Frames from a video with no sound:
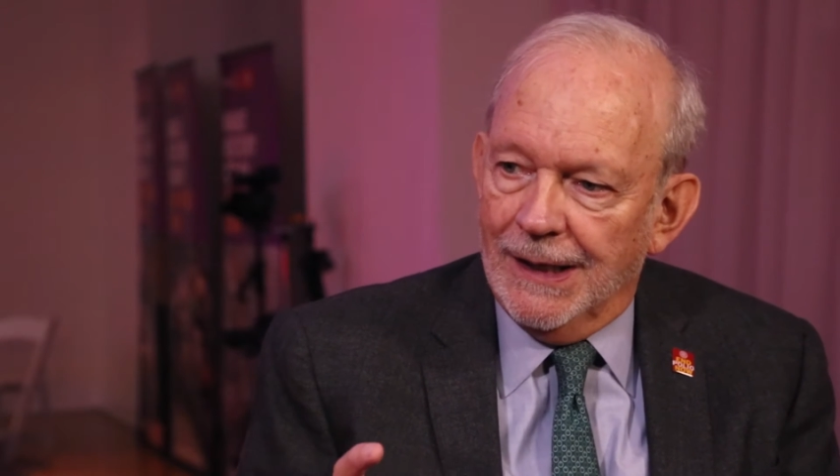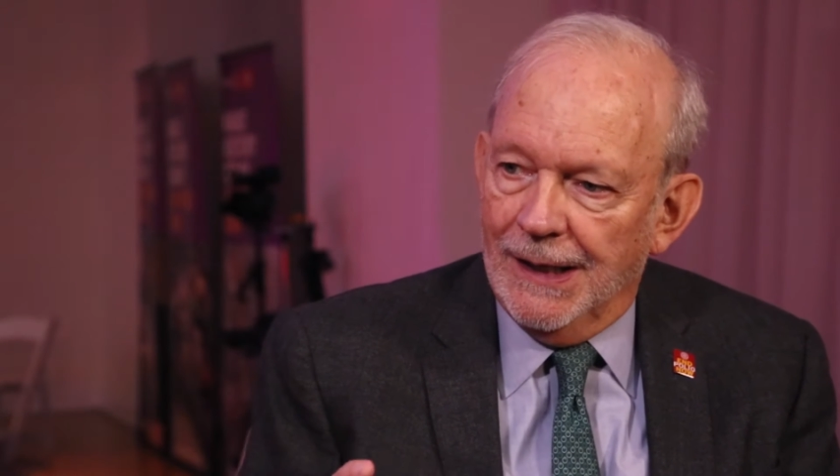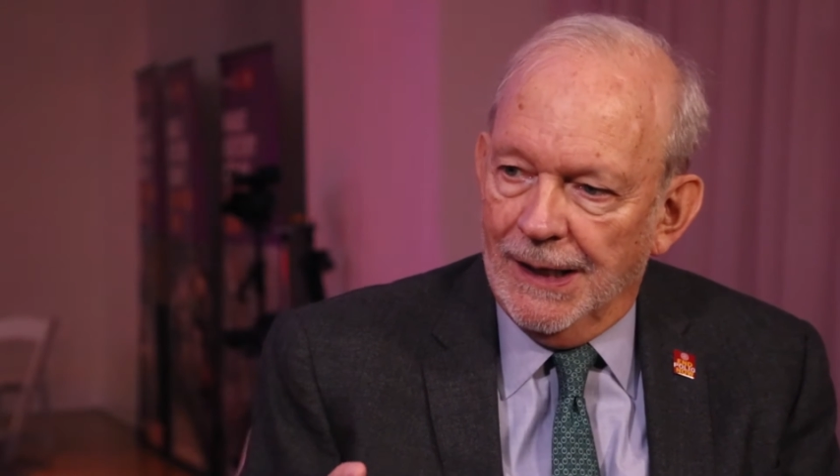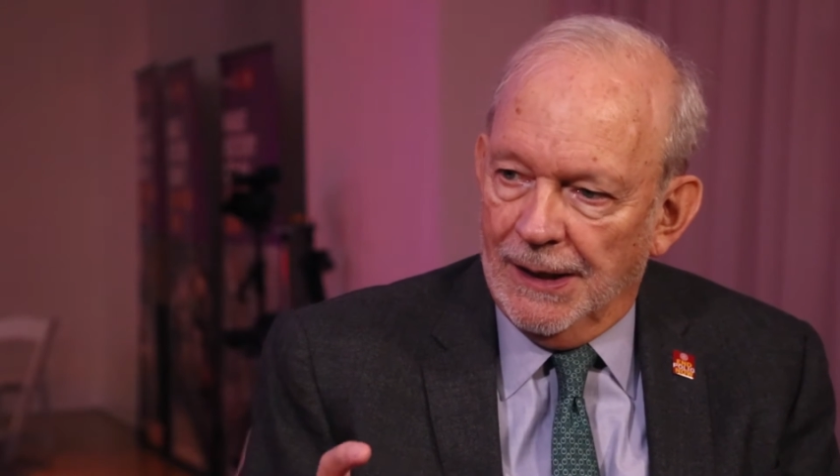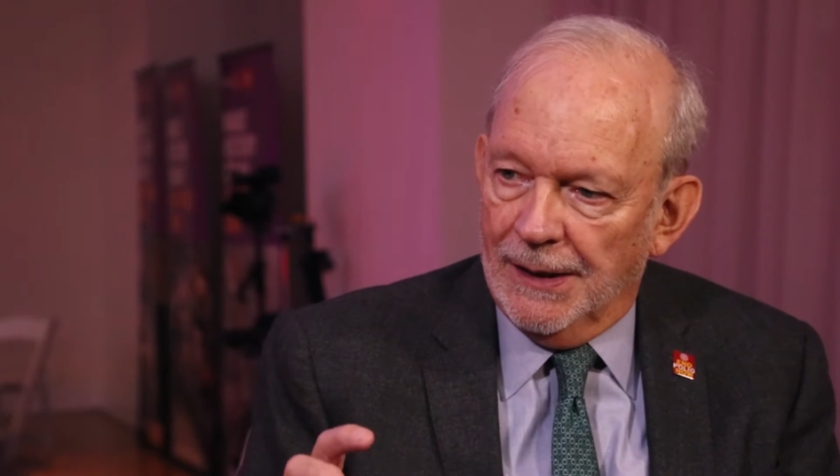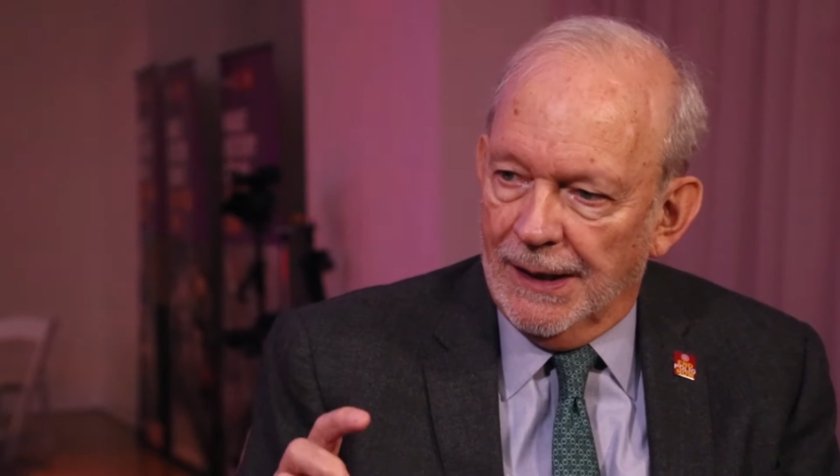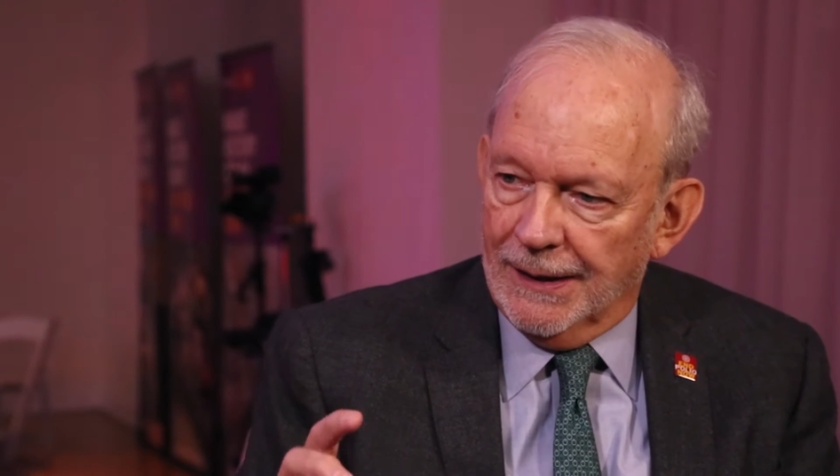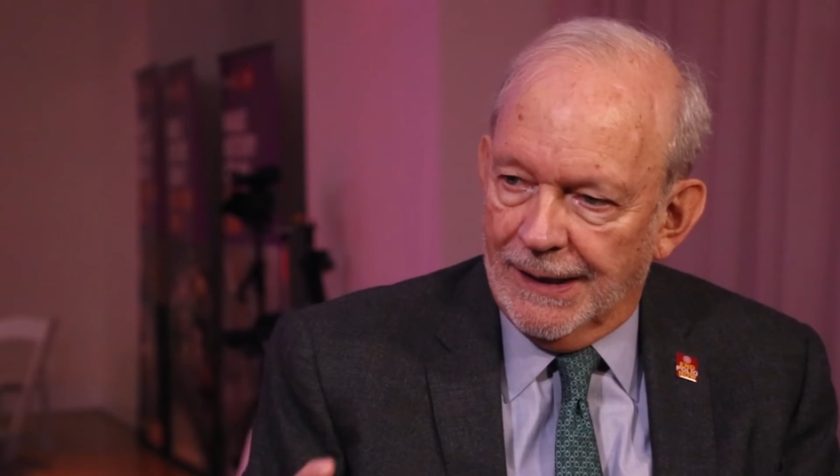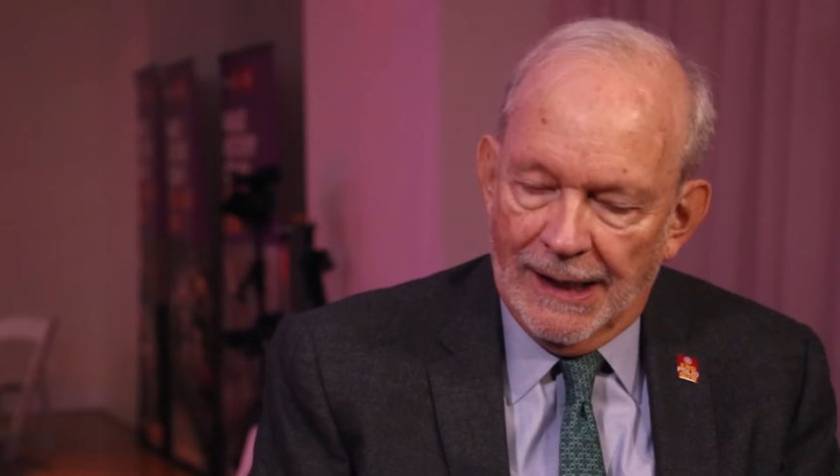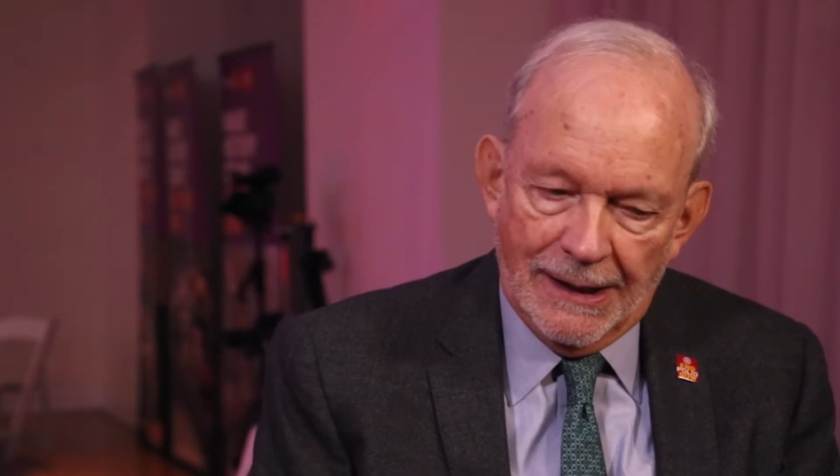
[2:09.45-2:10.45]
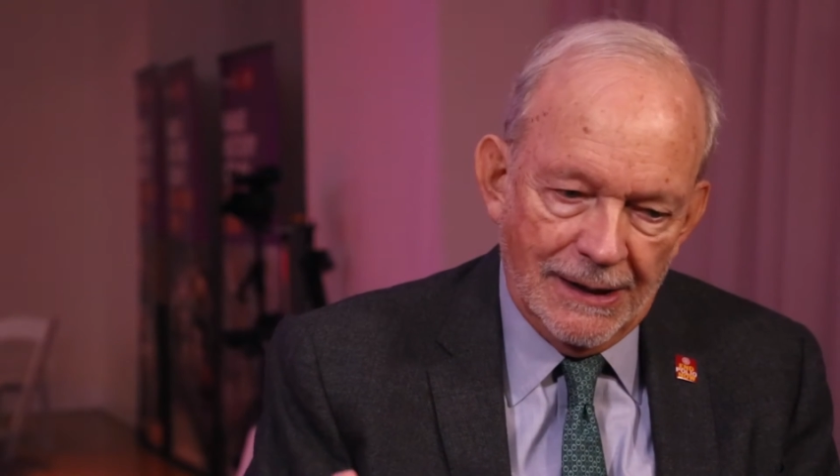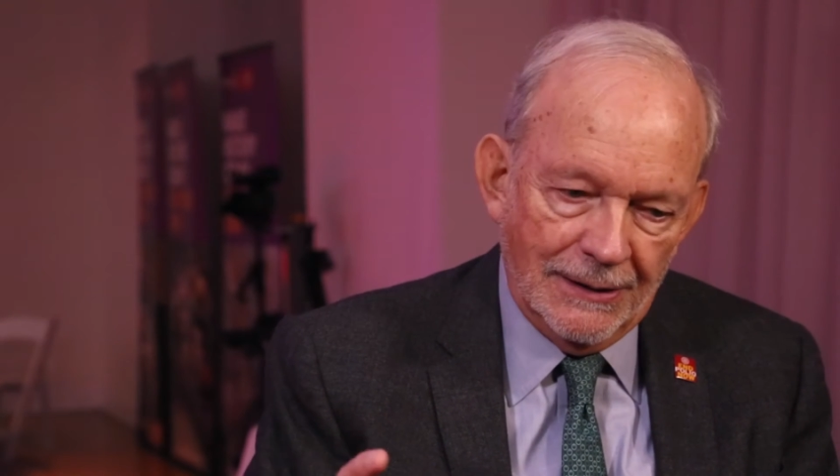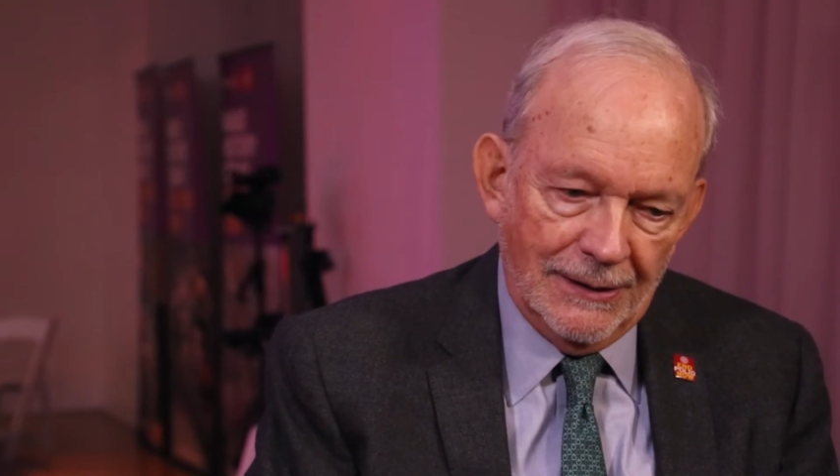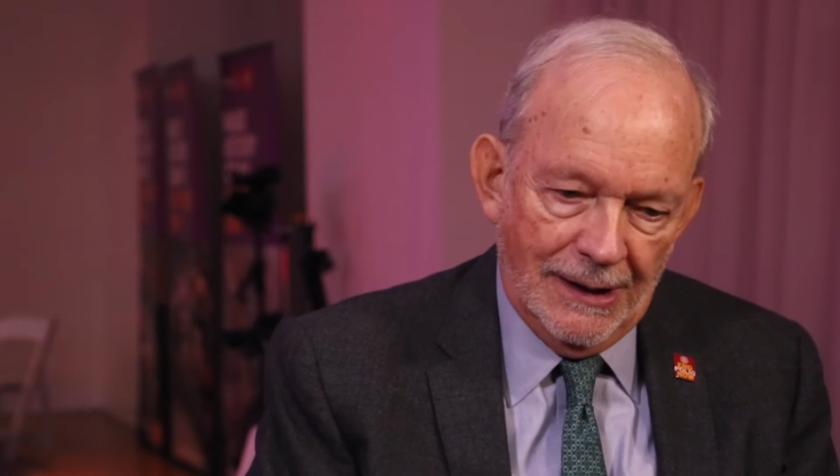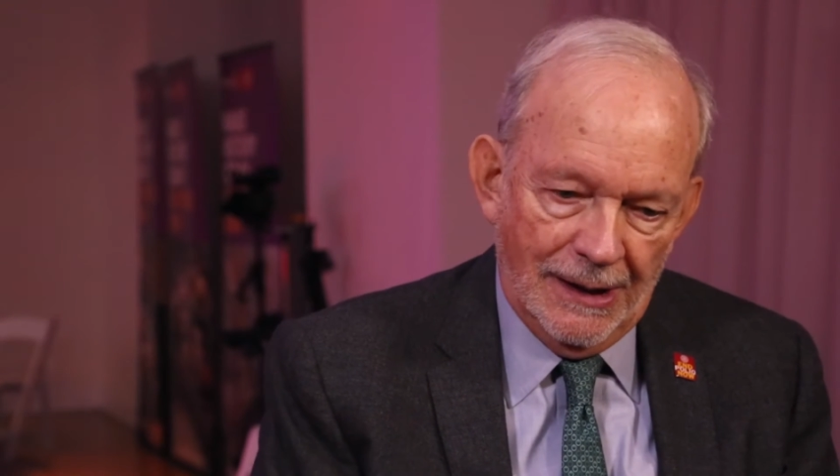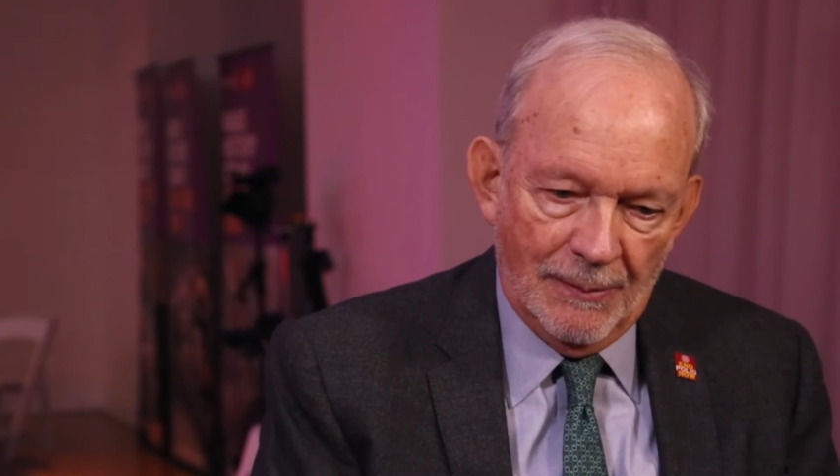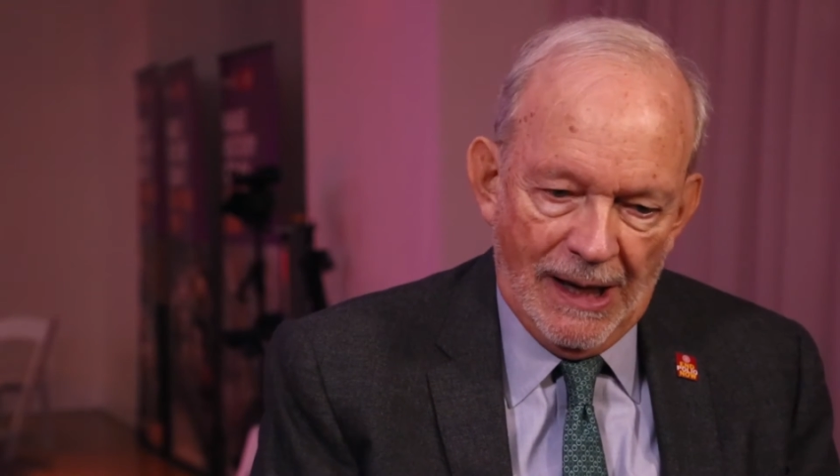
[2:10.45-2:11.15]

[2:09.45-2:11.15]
in getting the